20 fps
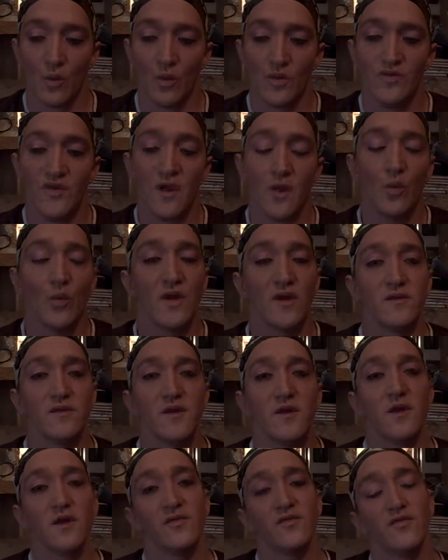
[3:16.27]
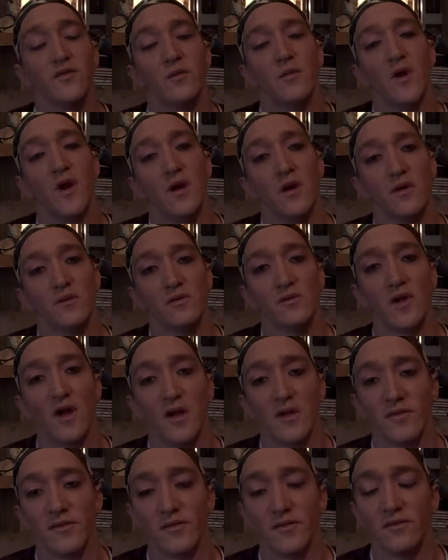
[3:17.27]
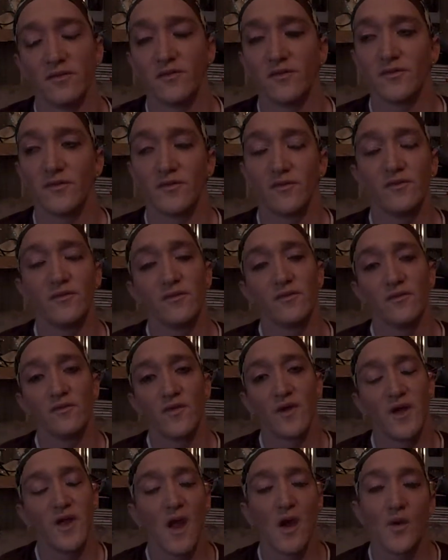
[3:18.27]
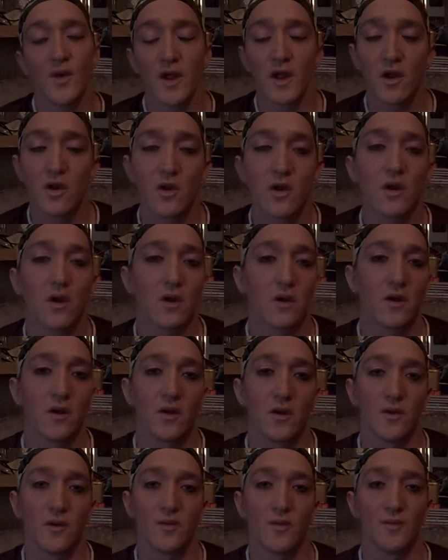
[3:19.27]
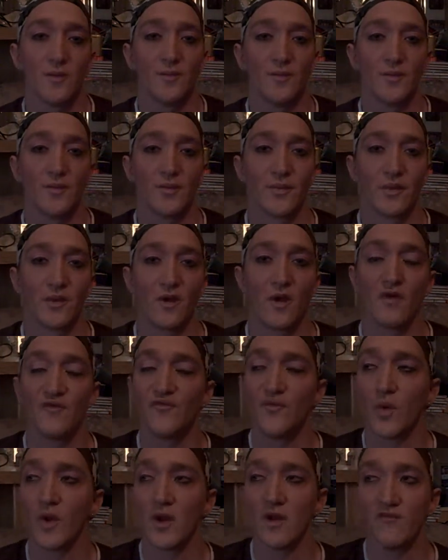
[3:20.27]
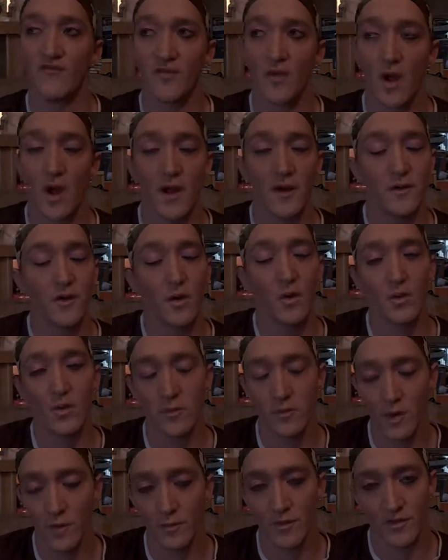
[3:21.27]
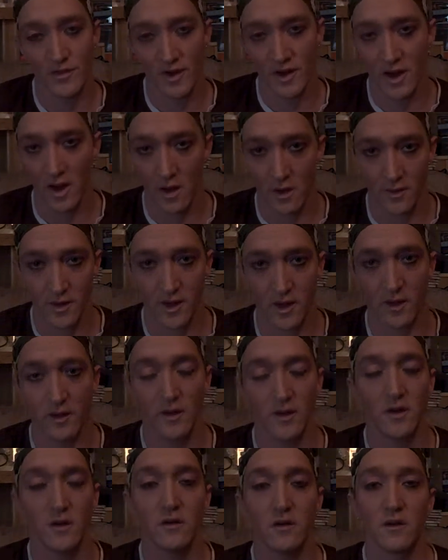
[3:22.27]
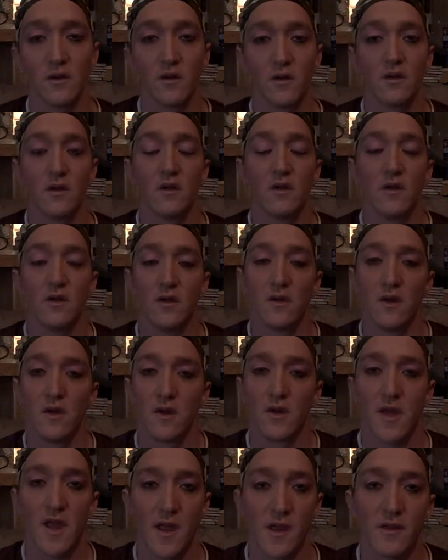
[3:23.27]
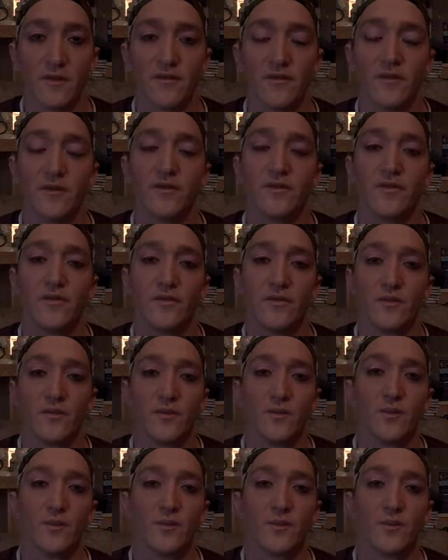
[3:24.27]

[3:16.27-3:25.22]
when they went to get the marriage license, the county clerk of whatever, I don't remember the county in Kansas,